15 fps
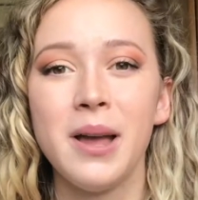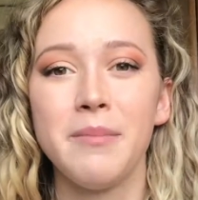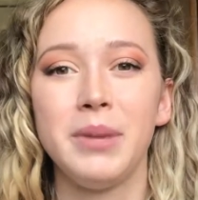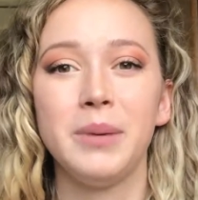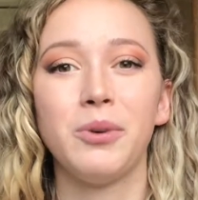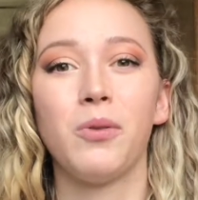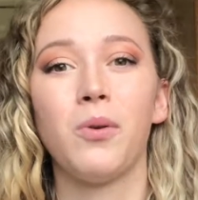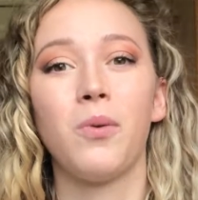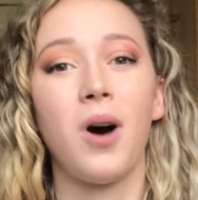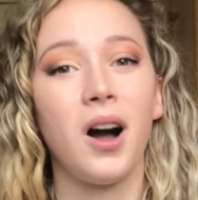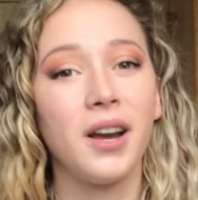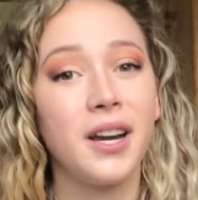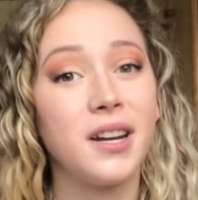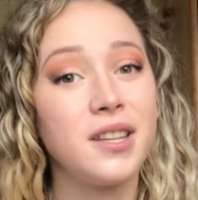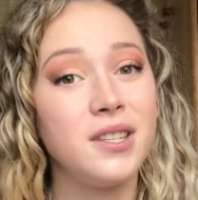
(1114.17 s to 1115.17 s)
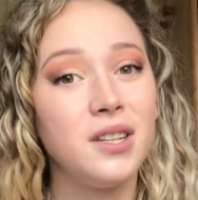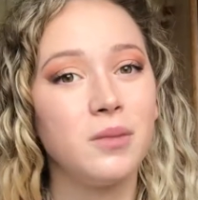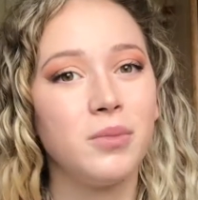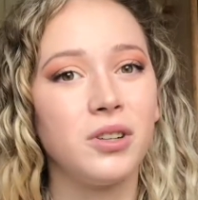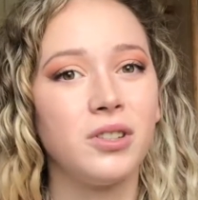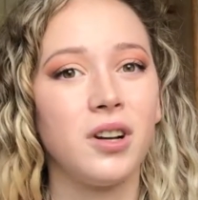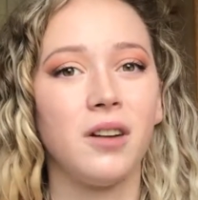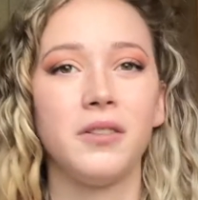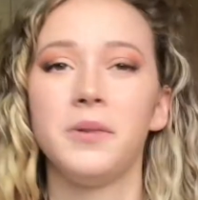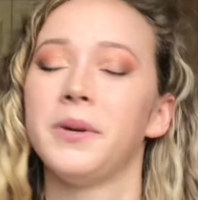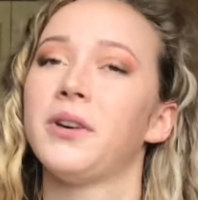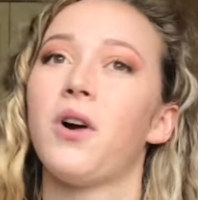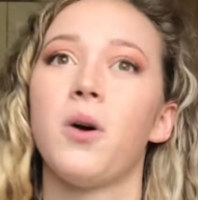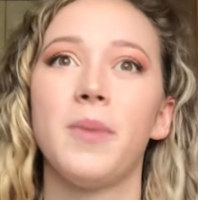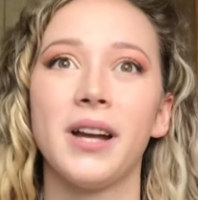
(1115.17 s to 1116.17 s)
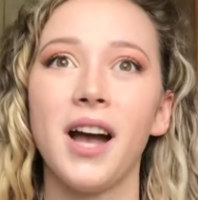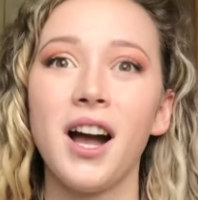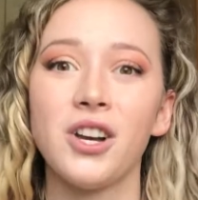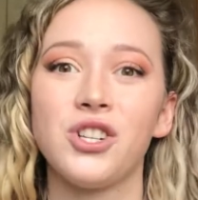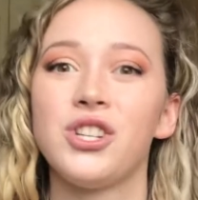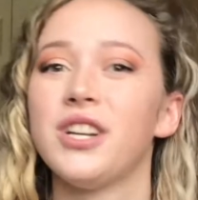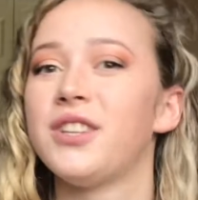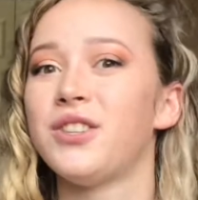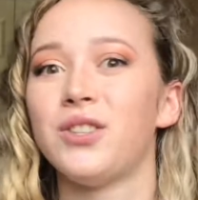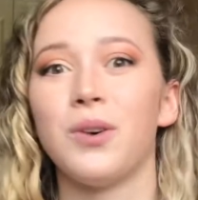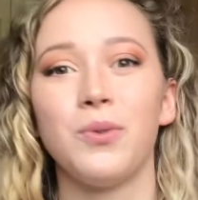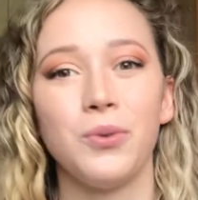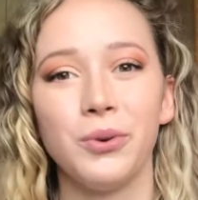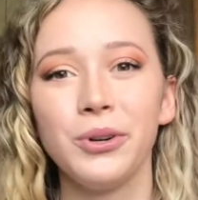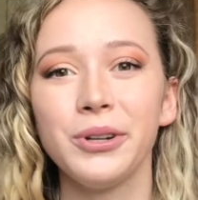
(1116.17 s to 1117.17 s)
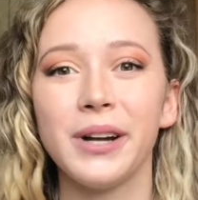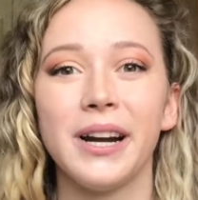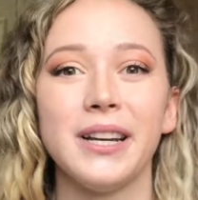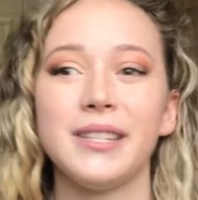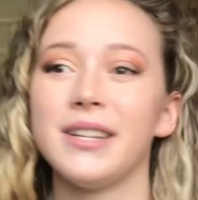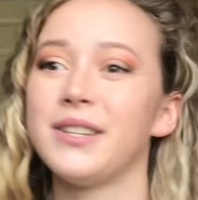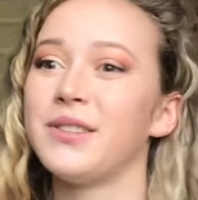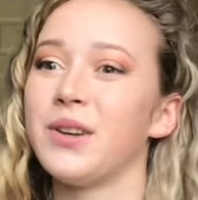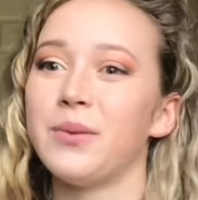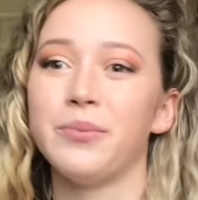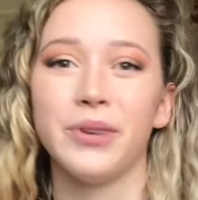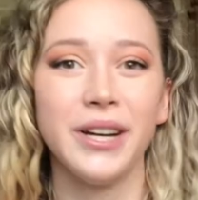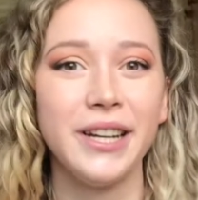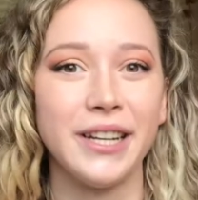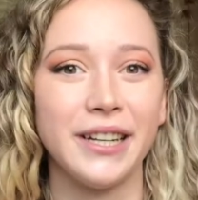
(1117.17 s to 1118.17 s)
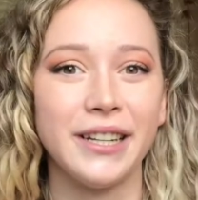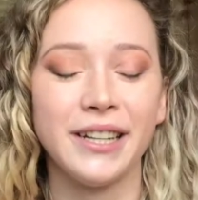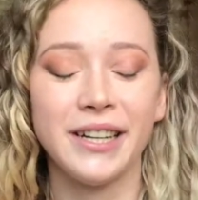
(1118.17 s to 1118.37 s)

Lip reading: People will walk in and see your bookshelf and they're like, oh my gosh, it's so organized, it's so pretty.